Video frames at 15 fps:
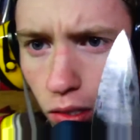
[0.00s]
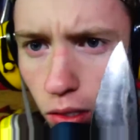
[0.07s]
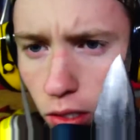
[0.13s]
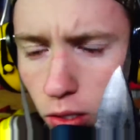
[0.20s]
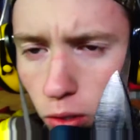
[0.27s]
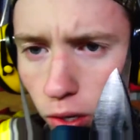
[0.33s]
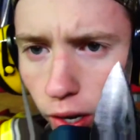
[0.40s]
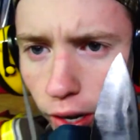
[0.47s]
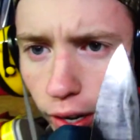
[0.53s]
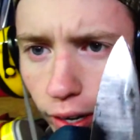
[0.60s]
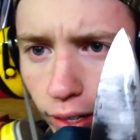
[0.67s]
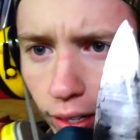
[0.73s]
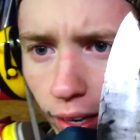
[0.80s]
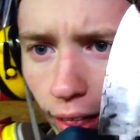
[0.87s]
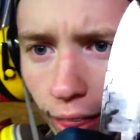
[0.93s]

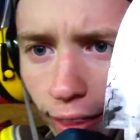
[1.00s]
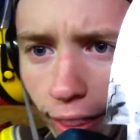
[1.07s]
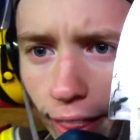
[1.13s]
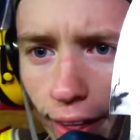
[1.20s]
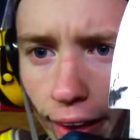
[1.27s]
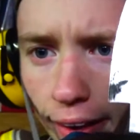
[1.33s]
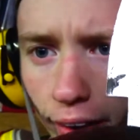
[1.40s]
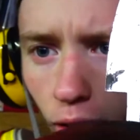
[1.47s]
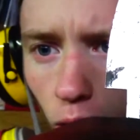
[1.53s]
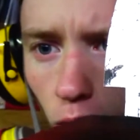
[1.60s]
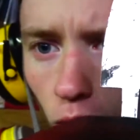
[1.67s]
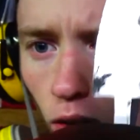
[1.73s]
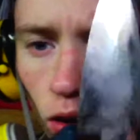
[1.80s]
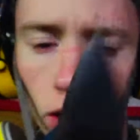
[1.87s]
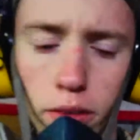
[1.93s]
grind that
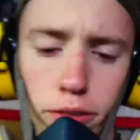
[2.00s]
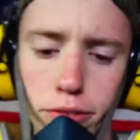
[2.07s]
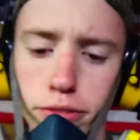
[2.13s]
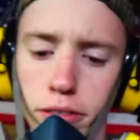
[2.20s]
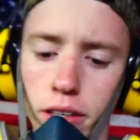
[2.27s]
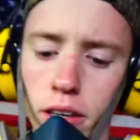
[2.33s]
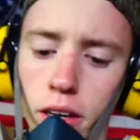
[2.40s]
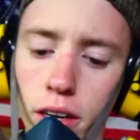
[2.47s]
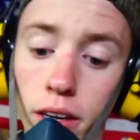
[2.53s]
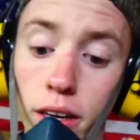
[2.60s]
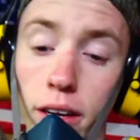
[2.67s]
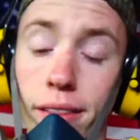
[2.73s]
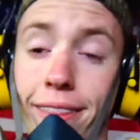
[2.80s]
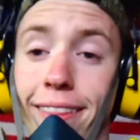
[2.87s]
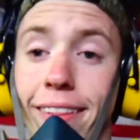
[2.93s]
off,
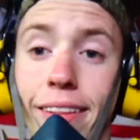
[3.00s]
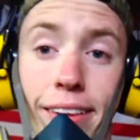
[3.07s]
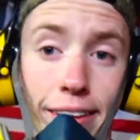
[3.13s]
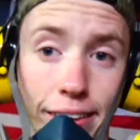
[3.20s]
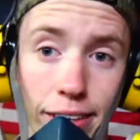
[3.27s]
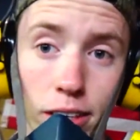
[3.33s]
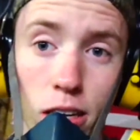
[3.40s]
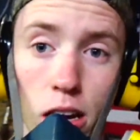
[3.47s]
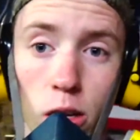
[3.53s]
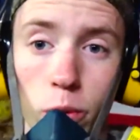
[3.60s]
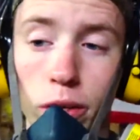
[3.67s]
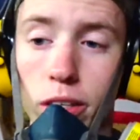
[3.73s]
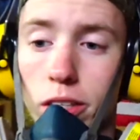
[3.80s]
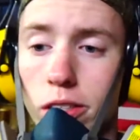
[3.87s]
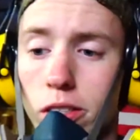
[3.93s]
and then we
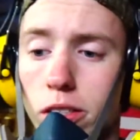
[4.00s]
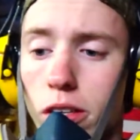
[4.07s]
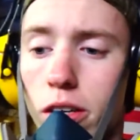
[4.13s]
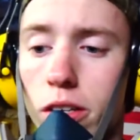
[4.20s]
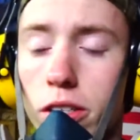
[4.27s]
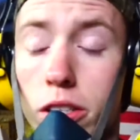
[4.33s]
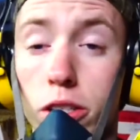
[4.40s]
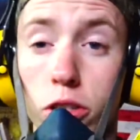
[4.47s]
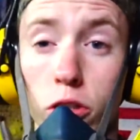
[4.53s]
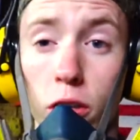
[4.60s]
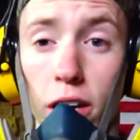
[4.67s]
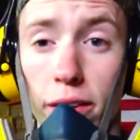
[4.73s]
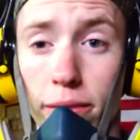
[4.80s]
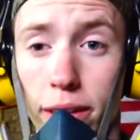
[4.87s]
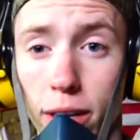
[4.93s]
can start
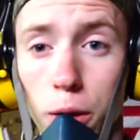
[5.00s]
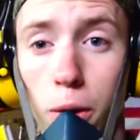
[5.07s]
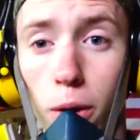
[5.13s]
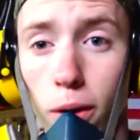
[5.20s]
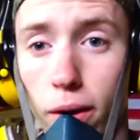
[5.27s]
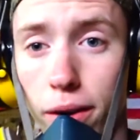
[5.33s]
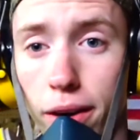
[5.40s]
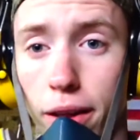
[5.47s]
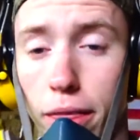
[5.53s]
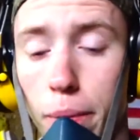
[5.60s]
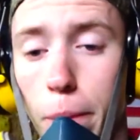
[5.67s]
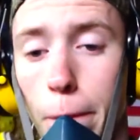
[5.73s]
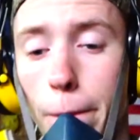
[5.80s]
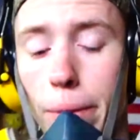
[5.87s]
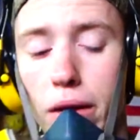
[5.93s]
scribing on the
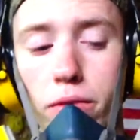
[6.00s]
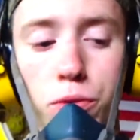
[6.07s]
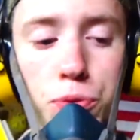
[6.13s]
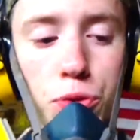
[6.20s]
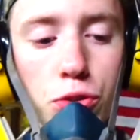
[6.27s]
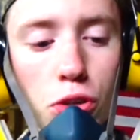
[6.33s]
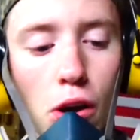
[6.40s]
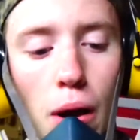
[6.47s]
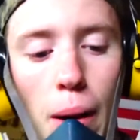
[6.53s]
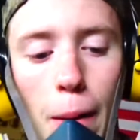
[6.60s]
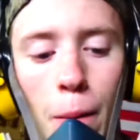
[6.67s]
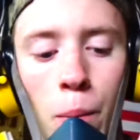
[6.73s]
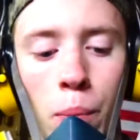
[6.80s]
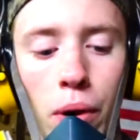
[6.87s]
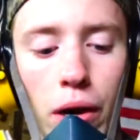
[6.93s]
bevels.
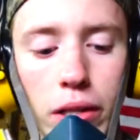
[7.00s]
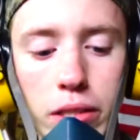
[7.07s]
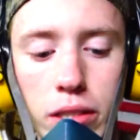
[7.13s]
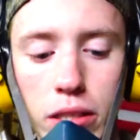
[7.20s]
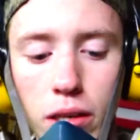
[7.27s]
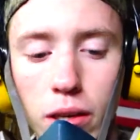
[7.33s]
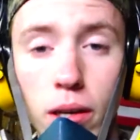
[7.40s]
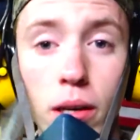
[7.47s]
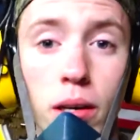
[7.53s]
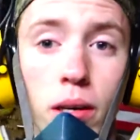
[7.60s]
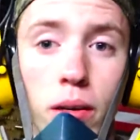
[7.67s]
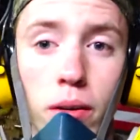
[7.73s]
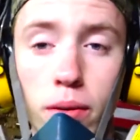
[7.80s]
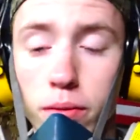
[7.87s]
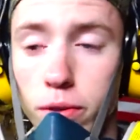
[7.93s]
But
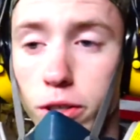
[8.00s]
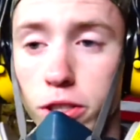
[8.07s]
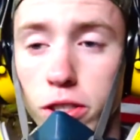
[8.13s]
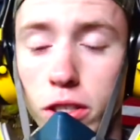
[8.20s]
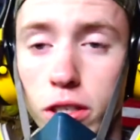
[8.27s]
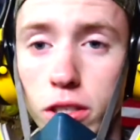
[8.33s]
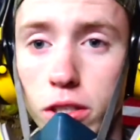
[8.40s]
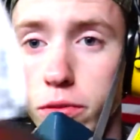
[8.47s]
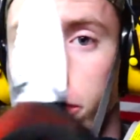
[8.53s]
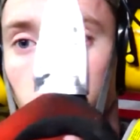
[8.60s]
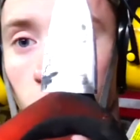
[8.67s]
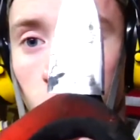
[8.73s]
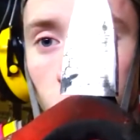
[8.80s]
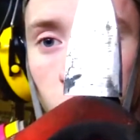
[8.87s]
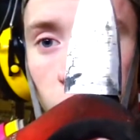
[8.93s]
first things
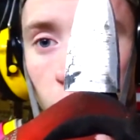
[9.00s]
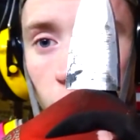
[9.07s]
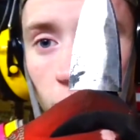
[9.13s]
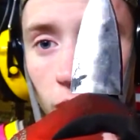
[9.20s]
first,